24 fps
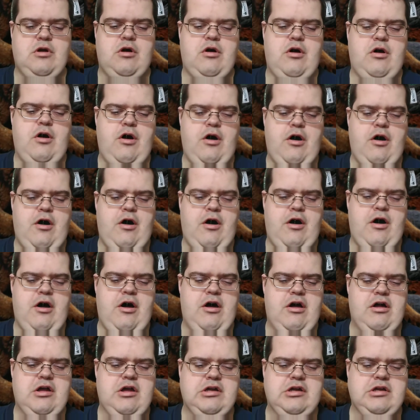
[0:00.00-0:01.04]

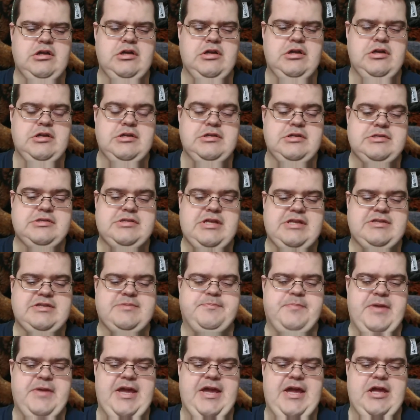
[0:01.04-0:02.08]
Aww. It says
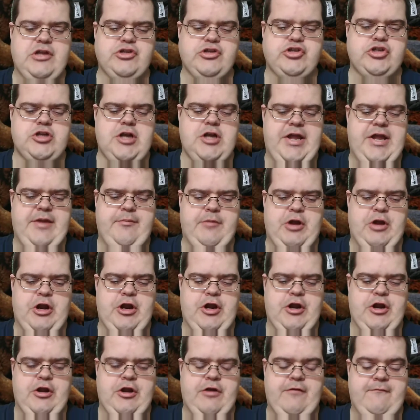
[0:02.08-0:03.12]
be a
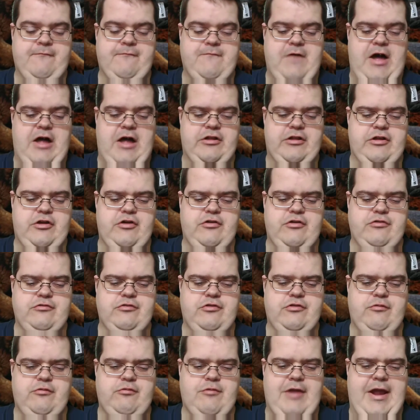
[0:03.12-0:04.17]
dreamer. Follow
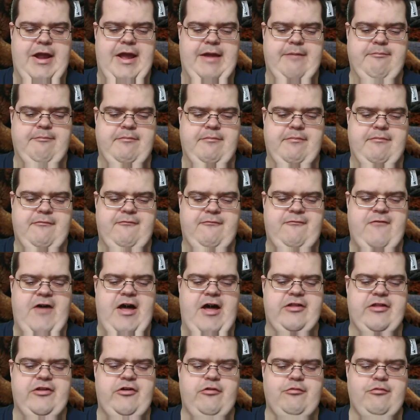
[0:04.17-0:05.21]
the rain
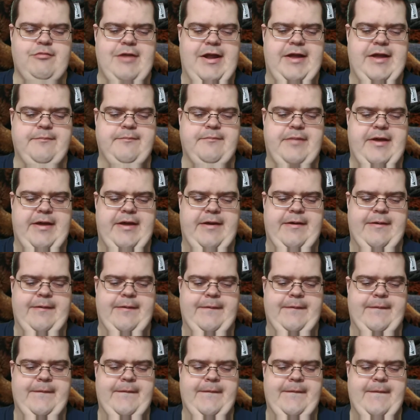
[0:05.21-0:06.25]
follow
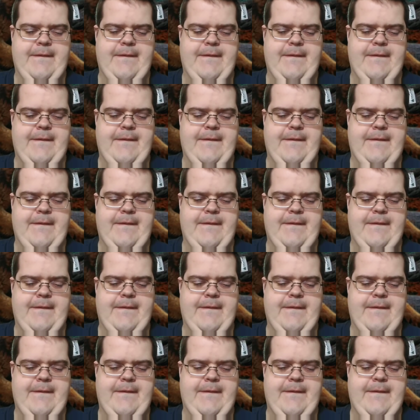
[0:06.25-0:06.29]
rainbow.